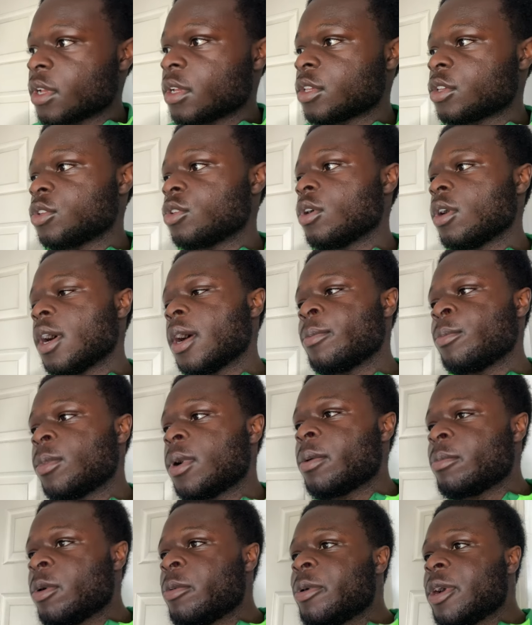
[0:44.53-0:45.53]
You know,
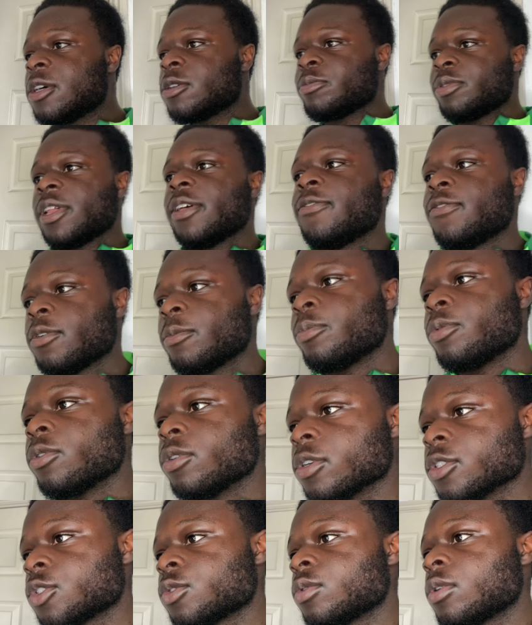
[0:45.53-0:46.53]
I'm about to play
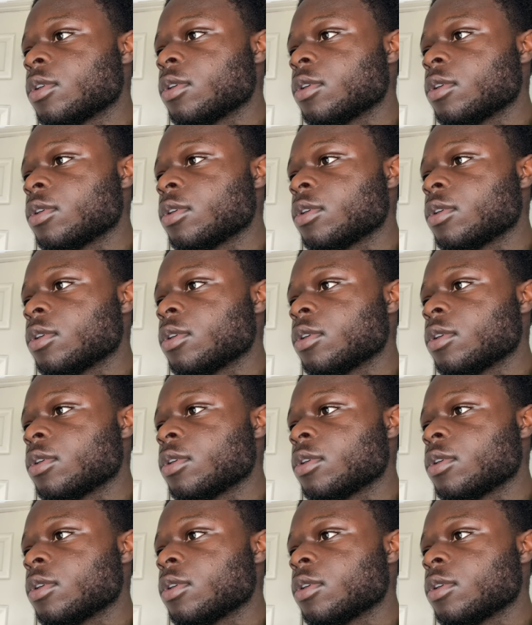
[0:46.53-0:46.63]
football as well.